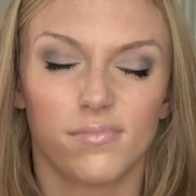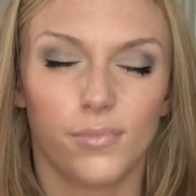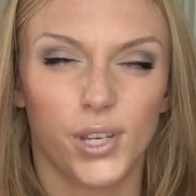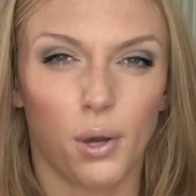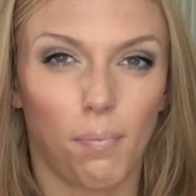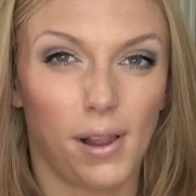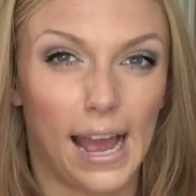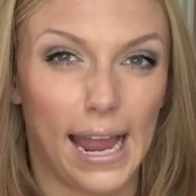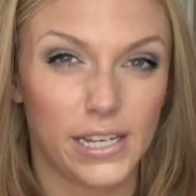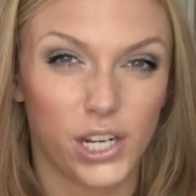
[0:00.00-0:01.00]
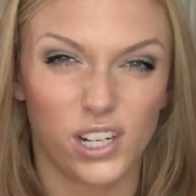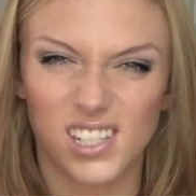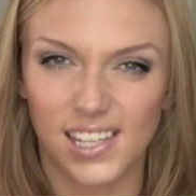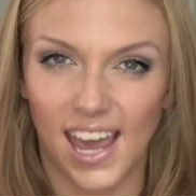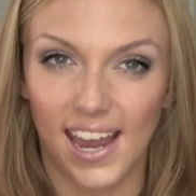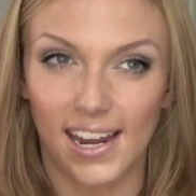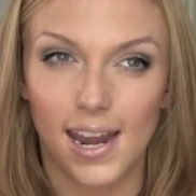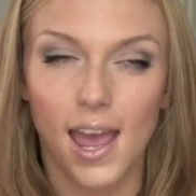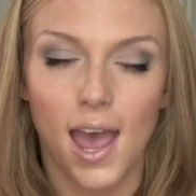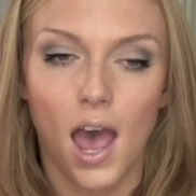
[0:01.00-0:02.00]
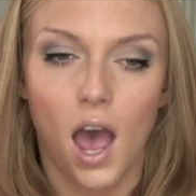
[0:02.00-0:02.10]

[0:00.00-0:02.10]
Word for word: when you apply it to your skin.